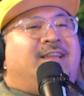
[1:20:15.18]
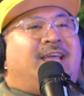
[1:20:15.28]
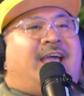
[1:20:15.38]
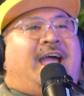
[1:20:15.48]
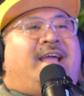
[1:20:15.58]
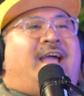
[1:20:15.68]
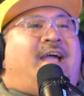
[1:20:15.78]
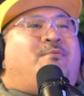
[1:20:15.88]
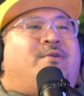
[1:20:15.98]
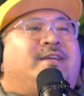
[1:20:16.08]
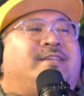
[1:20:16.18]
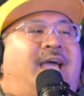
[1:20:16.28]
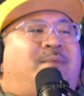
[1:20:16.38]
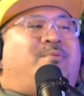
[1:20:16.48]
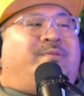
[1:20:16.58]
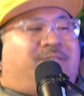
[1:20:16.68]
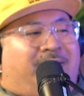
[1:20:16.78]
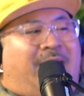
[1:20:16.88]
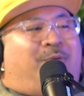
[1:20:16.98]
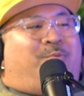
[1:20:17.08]
like I want to dabble into
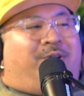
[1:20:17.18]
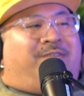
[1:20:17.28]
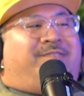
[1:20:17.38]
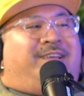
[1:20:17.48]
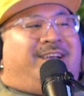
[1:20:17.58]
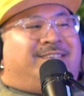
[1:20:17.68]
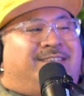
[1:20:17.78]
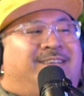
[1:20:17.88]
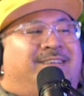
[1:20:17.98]
that world actually.